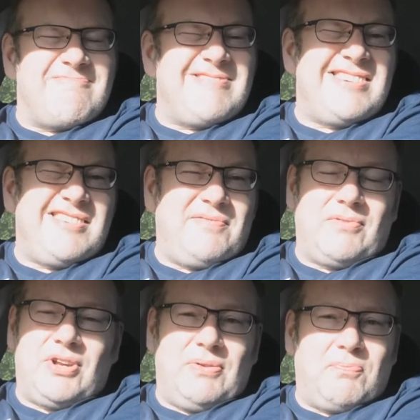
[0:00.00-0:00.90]
Really
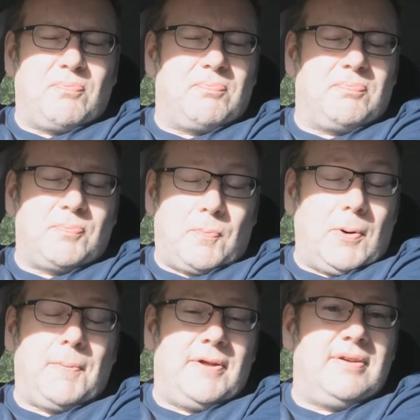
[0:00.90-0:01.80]

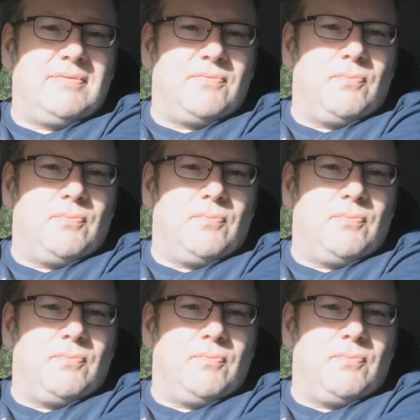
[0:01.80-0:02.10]
proper